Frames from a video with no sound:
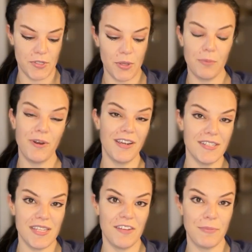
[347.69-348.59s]
So the progress
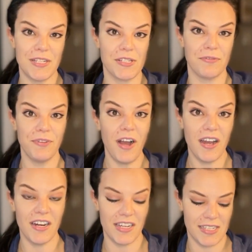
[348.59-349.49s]
that I've made so
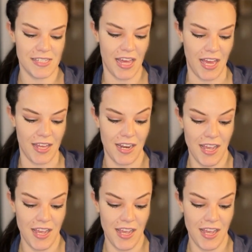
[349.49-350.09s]
far is that